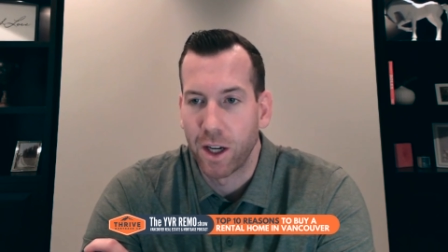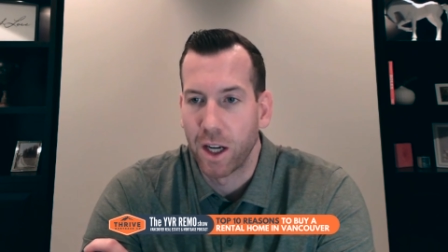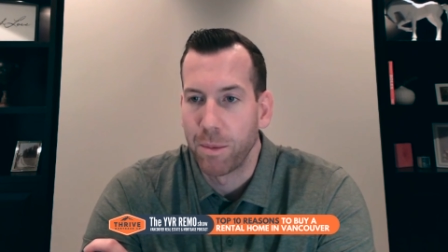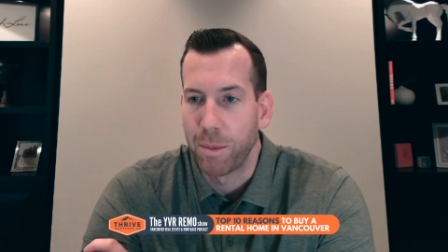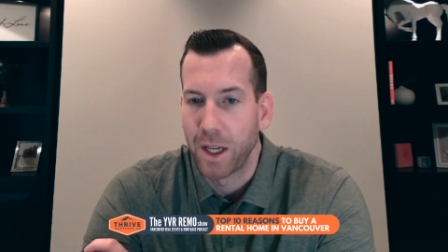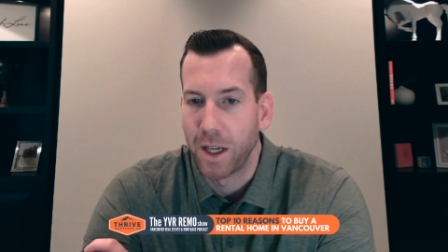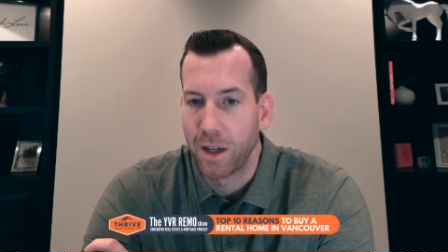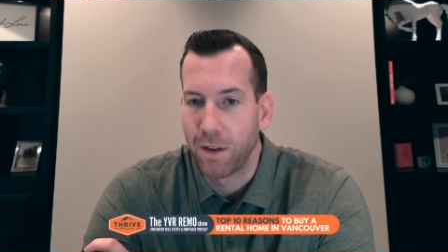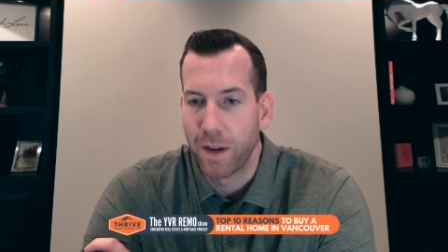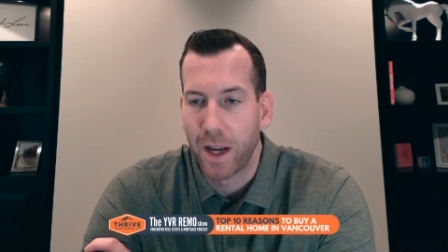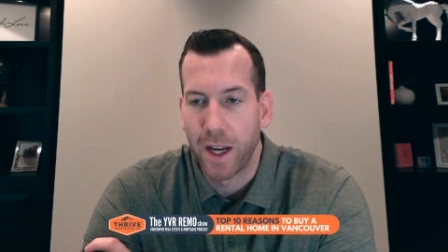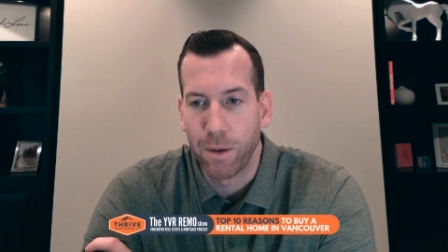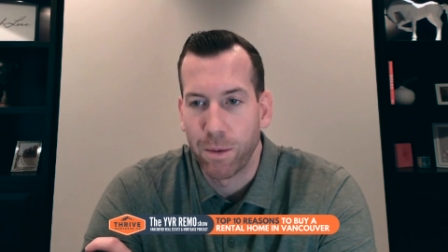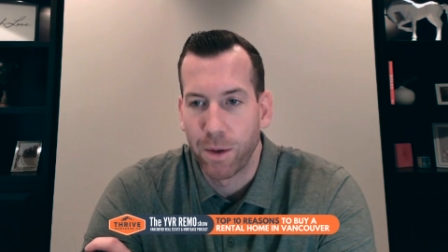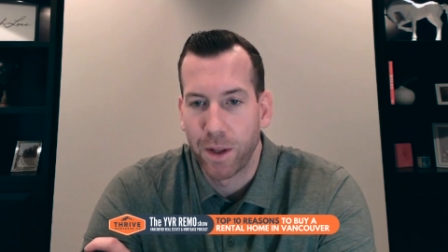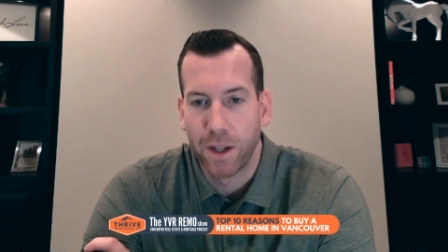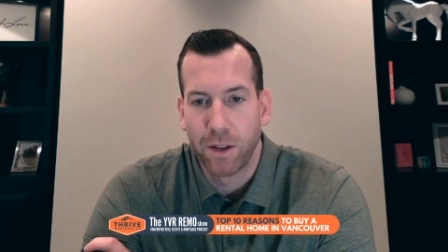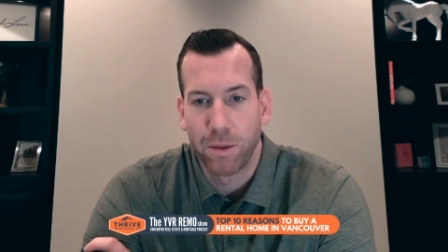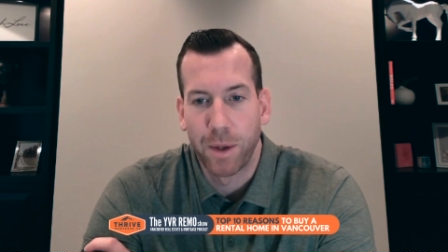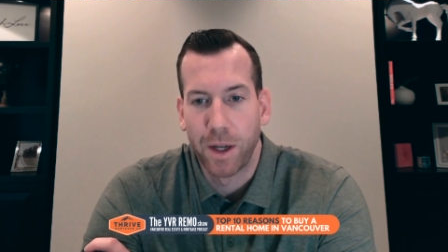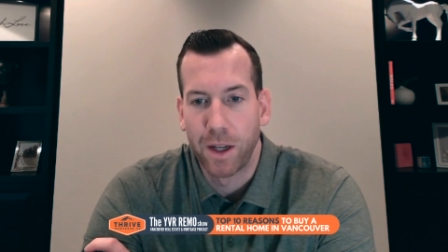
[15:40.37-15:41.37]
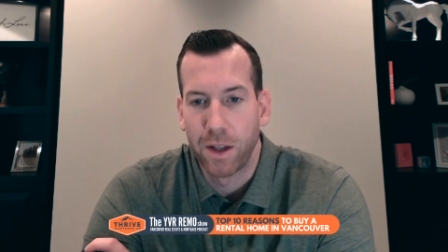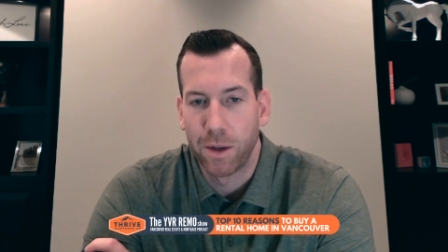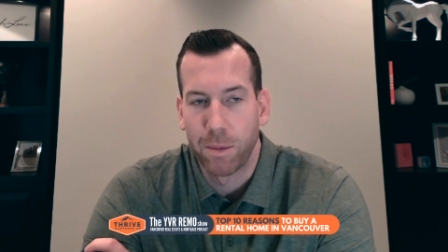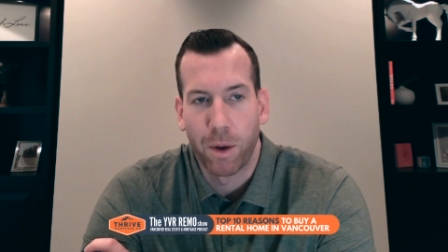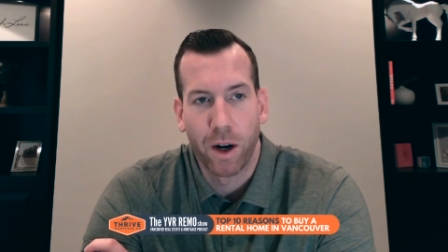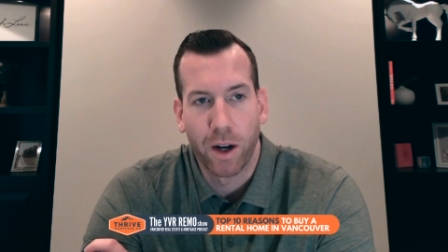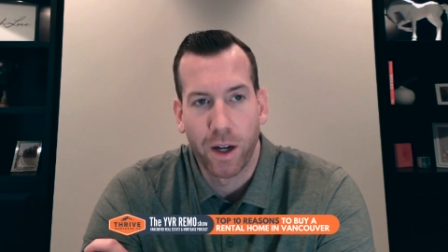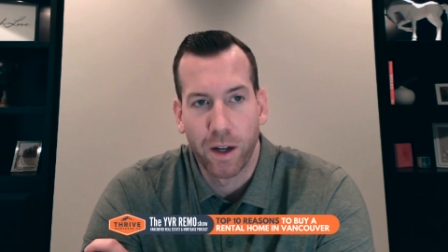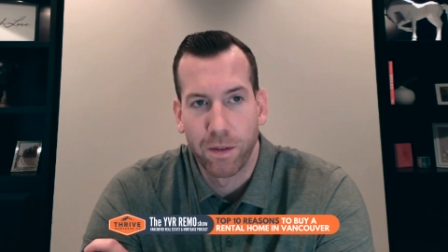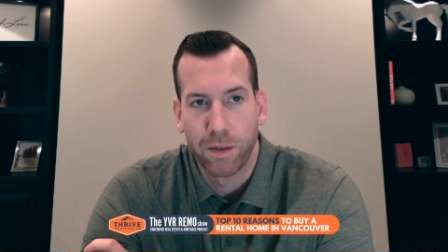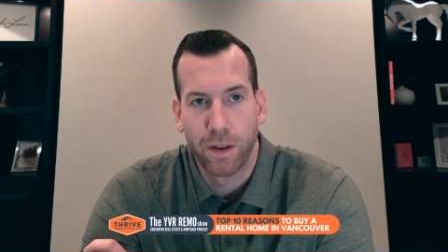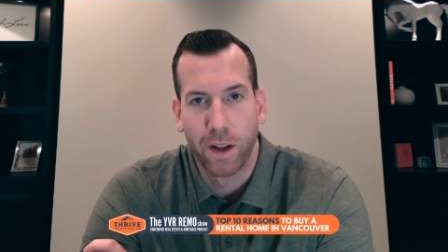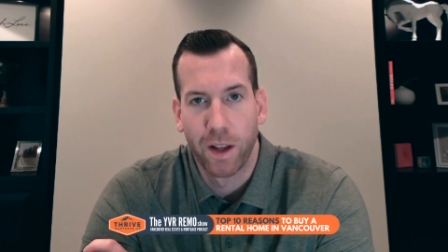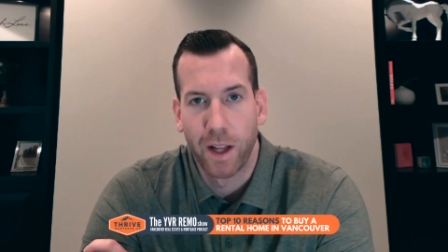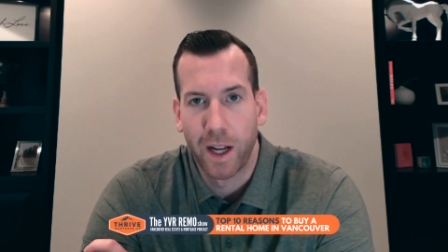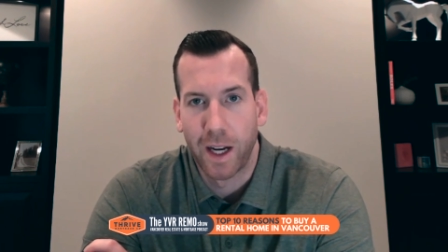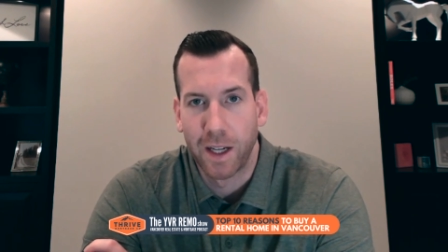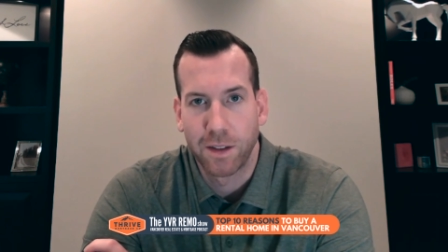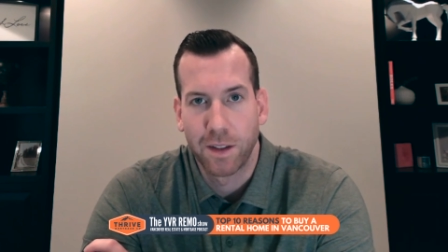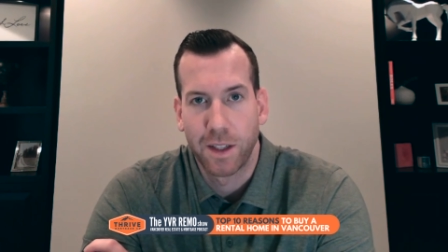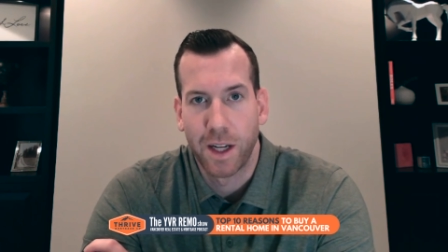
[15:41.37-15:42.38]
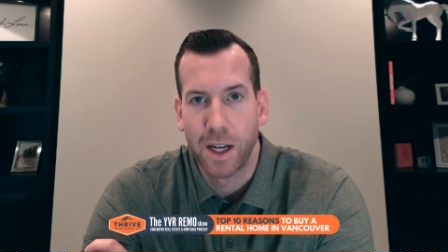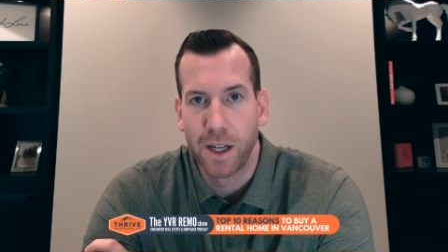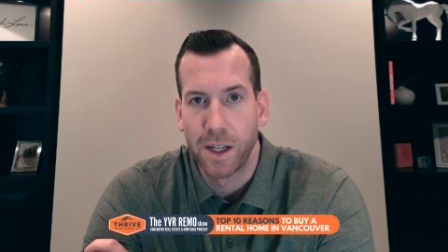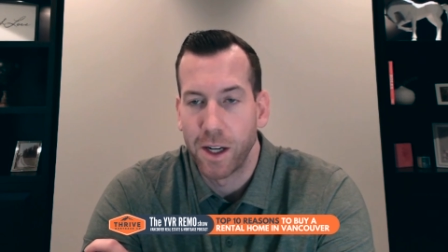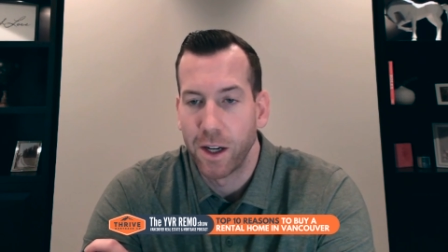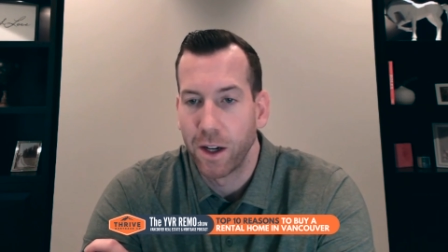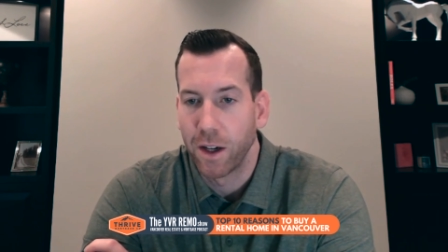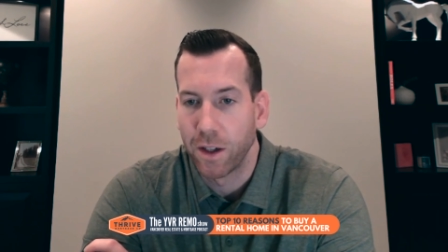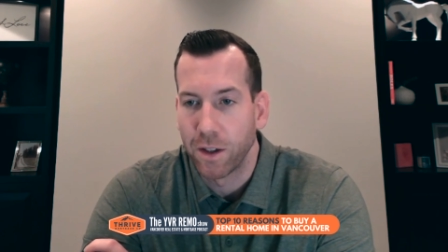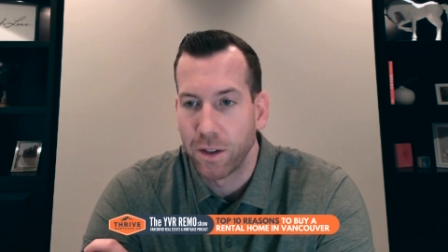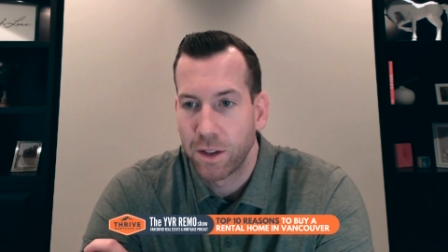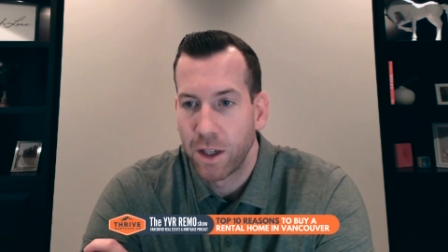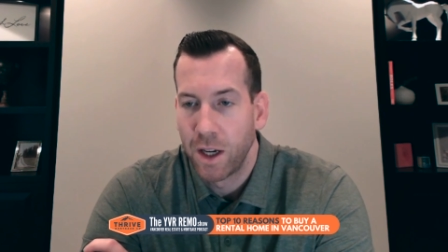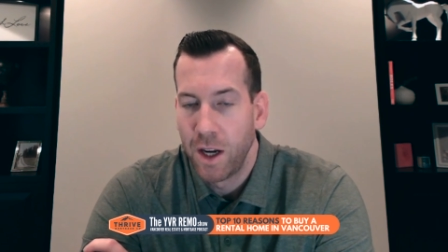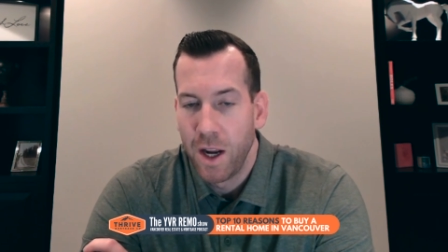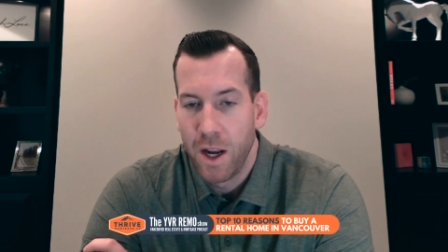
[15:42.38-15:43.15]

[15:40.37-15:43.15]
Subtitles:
I mean, if anyone that's been in the market for the last 10 years,